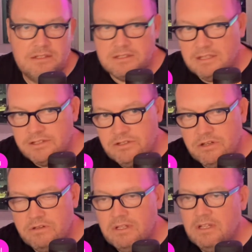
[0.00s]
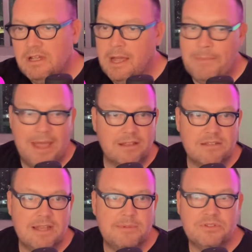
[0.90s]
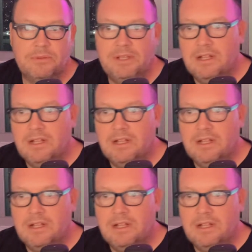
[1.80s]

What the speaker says: Just to let you know, I'm not going to stop streaming.